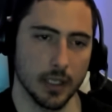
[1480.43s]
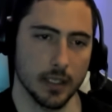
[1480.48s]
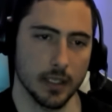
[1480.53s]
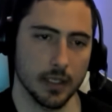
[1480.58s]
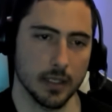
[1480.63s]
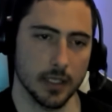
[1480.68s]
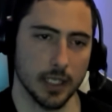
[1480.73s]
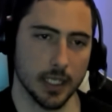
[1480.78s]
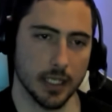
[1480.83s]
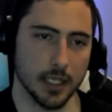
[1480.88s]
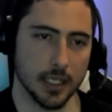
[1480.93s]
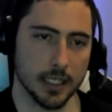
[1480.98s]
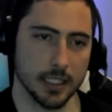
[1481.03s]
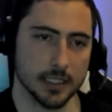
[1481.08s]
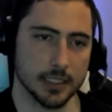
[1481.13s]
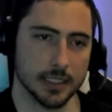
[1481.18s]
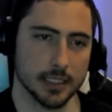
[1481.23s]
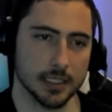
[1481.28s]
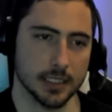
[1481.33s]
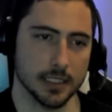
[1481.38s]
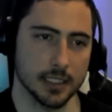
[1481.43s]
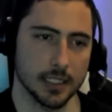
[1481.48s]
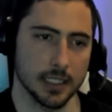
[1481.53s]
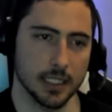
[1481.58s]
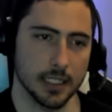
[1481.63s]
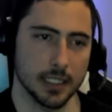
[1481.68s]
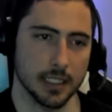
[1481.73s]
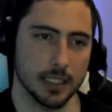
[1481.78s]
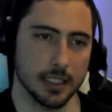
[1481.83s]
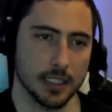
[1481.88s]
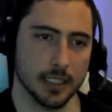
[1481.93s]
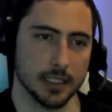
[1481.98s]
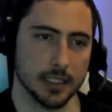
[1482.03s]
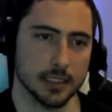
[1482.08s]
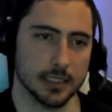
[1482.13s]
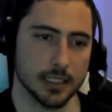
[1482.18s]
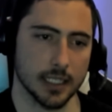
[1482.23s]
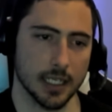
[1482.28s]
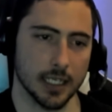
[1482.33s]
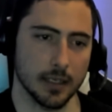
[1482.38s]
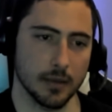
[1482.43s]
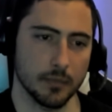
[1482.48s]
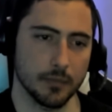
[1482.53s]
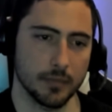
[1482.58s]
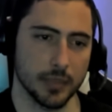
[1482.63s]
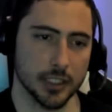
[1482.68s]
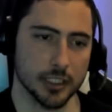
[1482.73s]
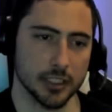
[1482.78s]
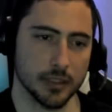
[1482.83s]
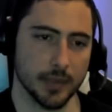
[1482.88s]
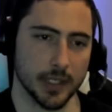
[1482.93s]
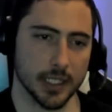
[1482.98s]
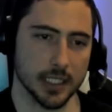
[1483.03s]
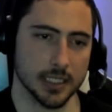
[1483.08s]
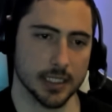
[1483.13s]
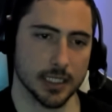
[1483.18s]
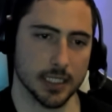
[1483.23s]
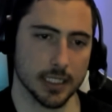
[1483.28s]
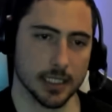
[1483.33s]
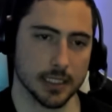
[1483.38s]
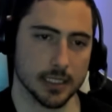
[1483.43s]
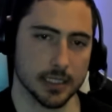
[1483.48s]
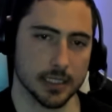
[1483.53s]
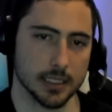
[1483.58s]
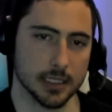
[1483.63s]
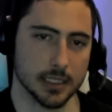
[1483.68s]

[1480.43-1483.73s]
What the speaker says: Then this, bishop h6.